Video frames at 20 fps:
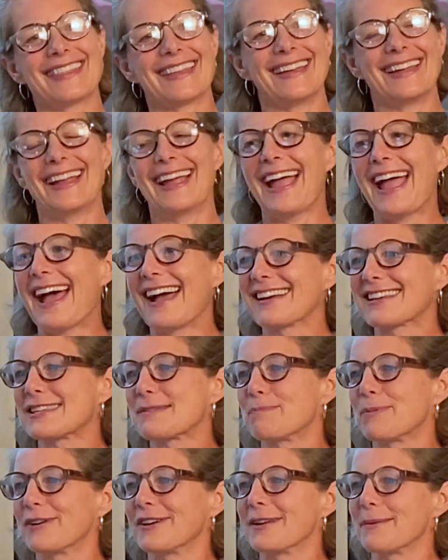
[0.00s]
the
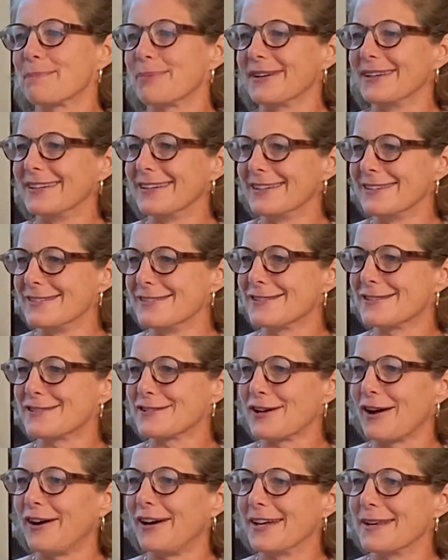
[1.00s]
expert opinion
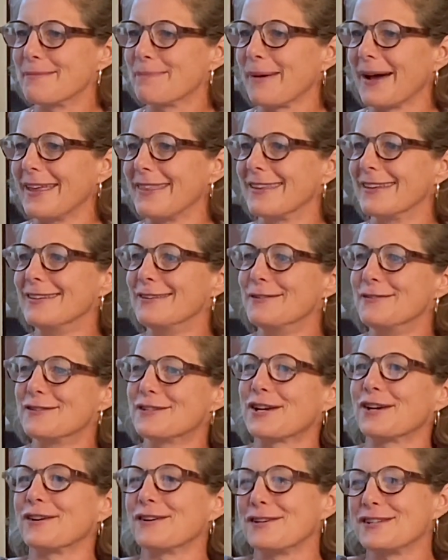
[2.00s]
sought by the New
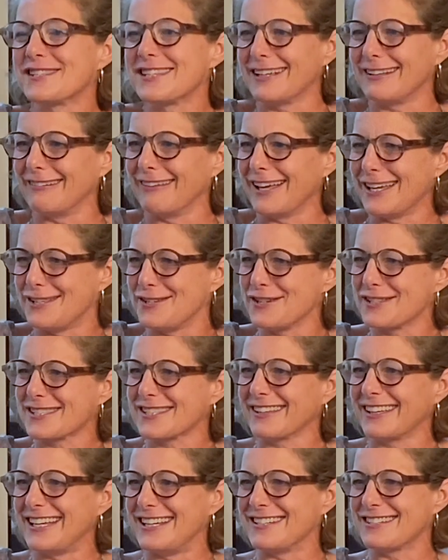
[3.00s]
Jersey
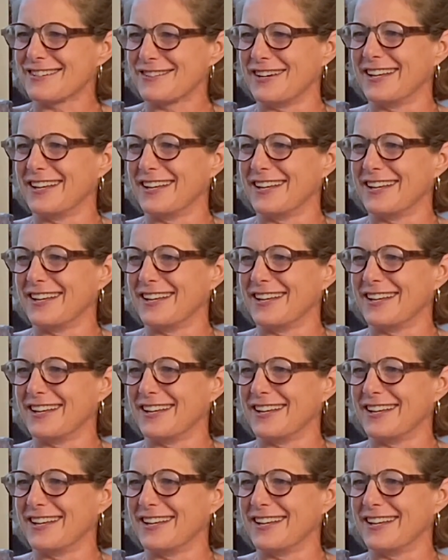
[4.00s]
legislature